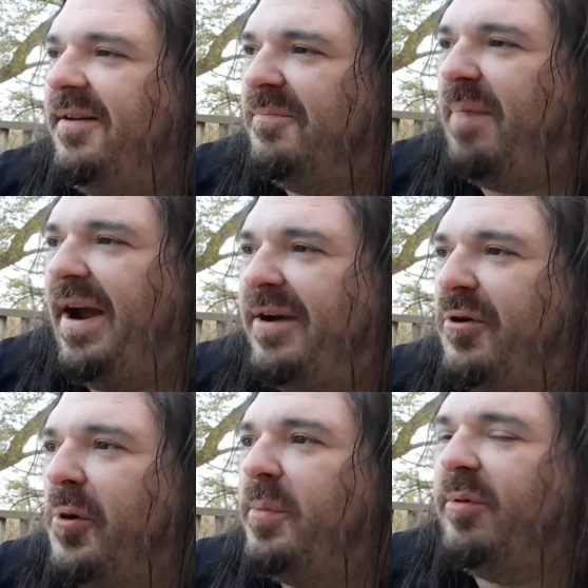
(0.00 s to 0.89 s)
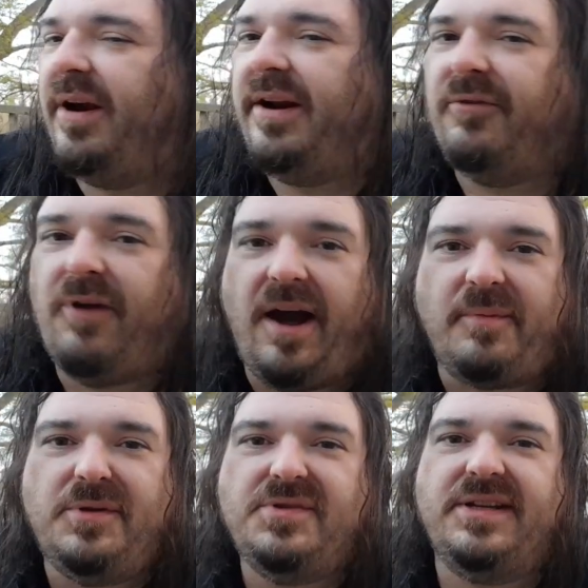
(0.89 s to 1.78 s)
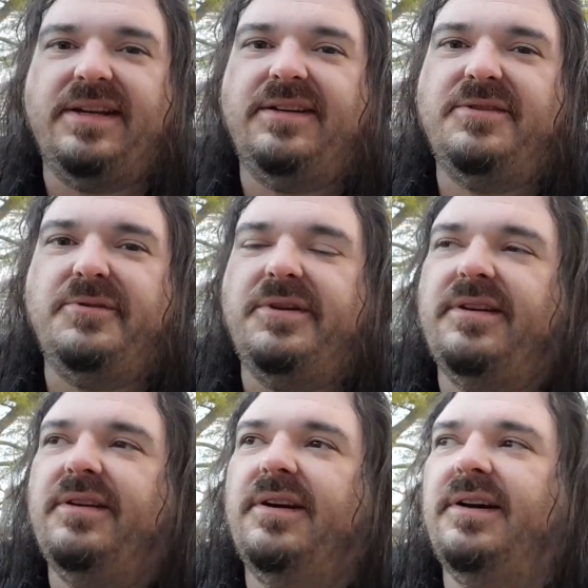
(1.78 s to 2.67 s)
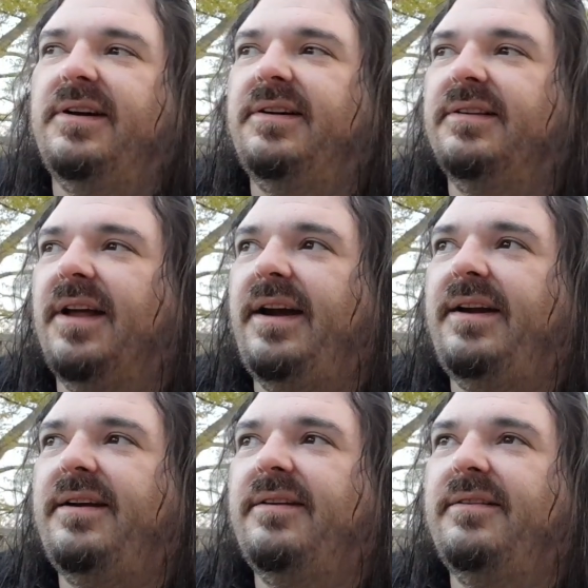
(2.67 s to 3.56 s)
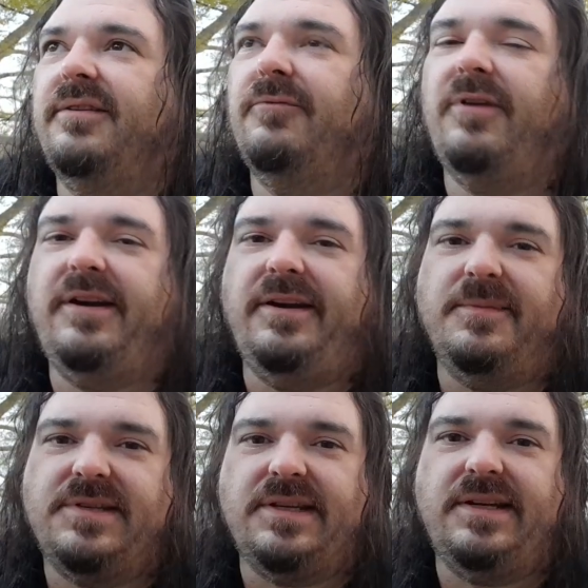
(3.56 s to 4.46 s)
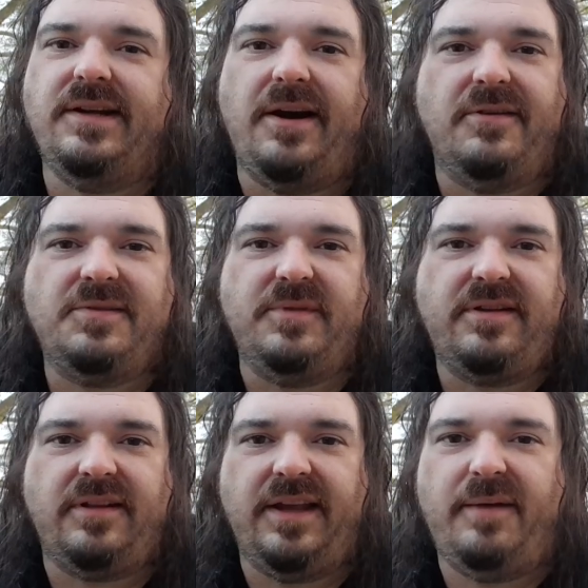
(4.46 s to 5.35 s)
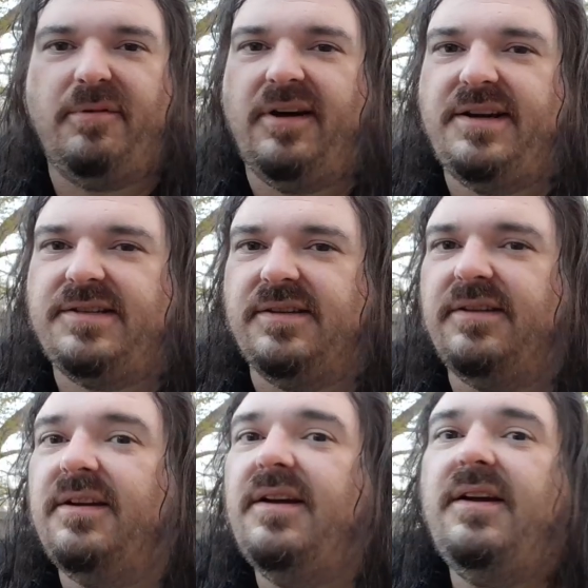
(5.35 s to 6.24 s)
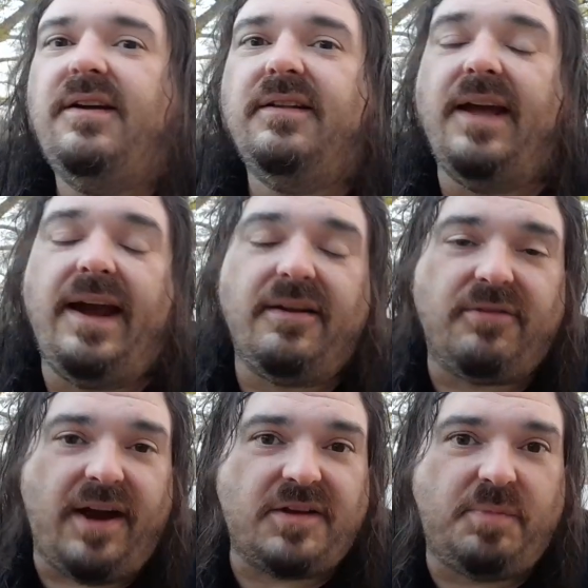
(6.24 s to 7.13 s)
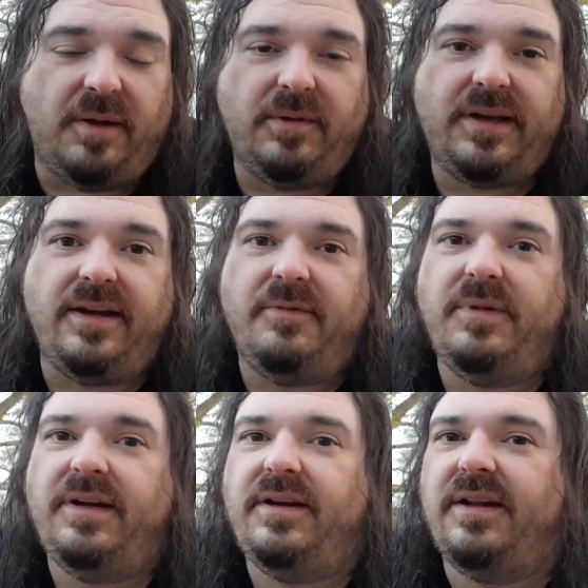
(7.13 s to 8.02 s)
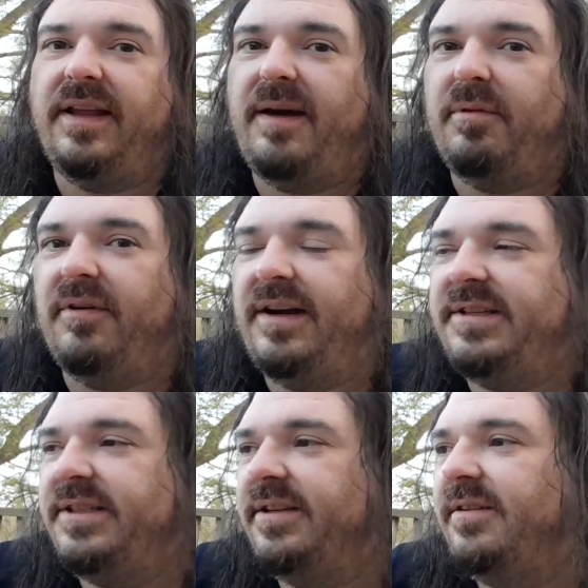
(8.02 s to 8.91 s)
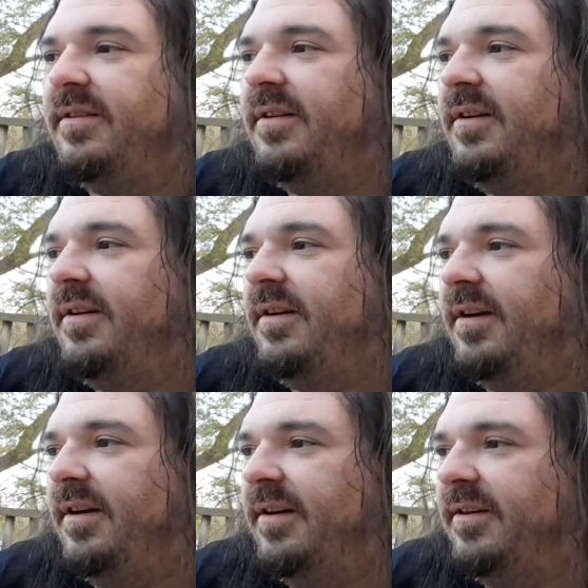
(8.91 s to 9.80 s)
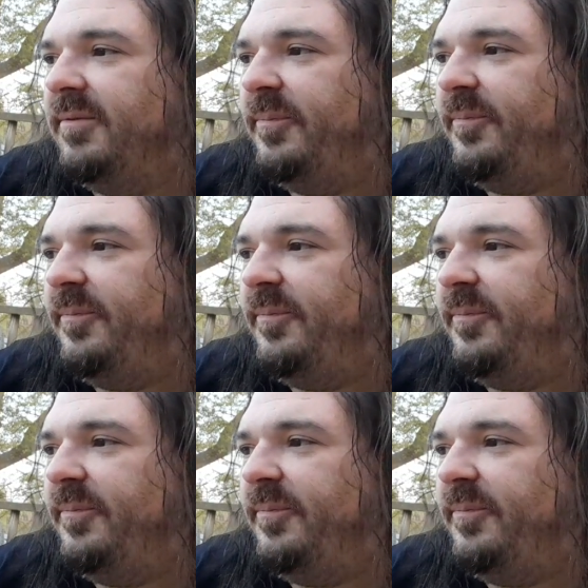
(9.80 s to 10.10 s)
by incorporating rock music into it, like the Run DMC and Aerosmith collaboration, the Anthrax Public Enemy collaboration. Uh,